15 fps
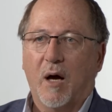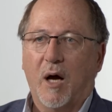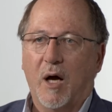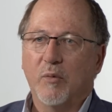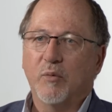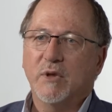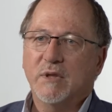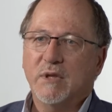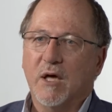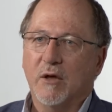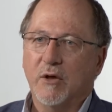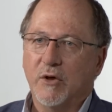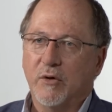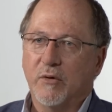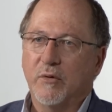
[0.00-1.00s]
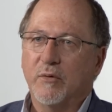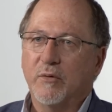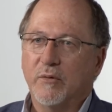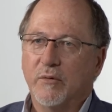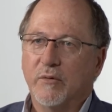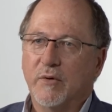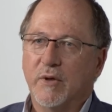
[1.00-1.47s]
I would tell you
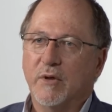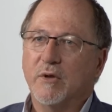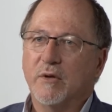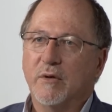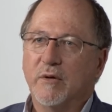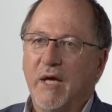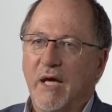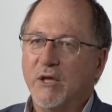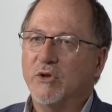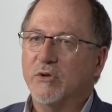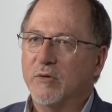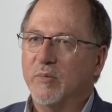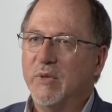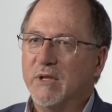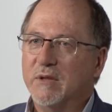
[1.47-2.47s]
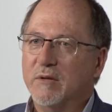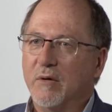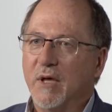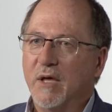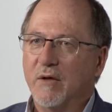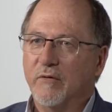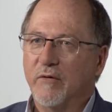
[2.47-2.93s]
that they should be
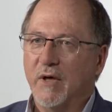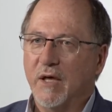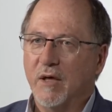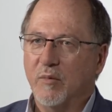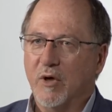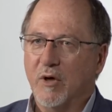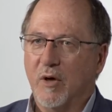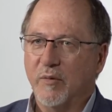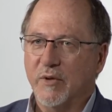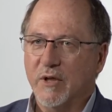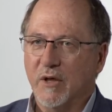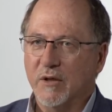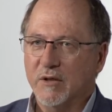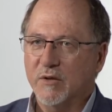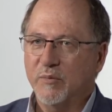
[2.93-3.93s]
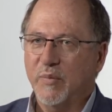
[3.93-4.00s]
screened for haemochromatosis